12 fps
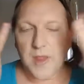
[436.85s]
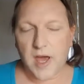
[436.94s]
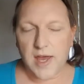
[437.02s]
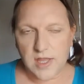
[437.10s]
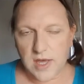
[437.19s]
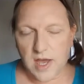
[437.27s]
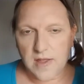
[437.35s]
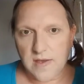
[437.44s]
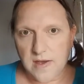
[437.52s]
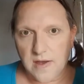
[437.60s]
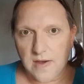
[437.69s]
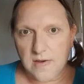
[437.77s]

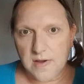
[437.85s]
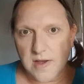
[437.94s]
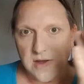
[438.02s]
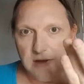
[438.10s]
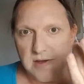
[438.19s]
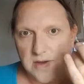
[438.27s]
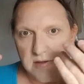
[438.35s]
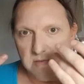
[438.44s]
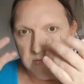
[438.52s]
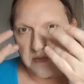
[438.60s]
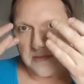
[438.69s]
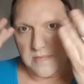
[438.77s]
eyeshadow,
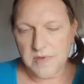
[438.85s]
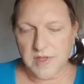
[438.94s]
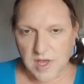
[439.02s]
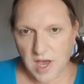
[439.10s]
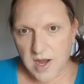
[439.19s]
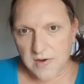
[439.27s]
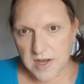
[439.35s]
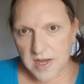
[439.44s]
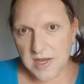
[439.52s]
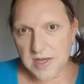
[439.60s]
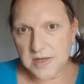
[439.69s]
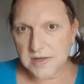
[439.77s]

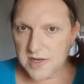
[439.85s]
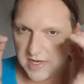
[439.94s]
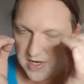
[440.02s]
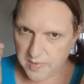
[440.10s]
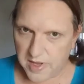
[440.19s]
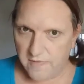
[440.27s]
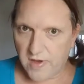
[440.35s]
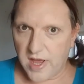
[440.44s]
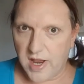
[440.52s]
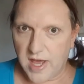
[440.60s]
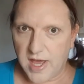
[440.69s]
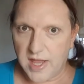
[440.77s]
mascara, a little bit of
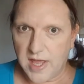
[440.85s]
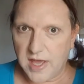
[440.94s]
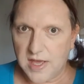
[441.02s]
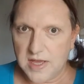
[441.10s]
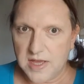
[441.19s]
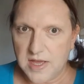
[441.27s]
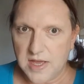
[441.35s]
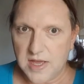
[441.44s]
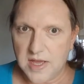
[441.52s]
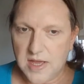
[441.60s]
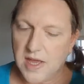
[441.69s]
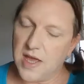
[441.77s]
eyeliner,
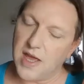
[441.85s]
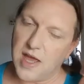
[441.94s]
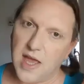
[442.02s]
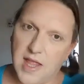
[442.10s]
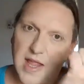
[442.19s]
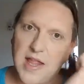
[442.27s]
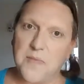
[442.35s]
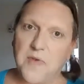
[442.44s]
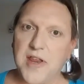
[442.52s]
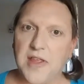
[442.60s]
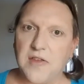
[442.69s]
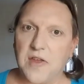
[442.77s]
and then I'm
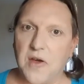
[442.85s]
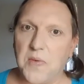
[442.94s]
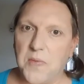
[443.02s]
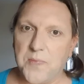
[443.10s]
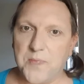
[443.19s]
ready to go.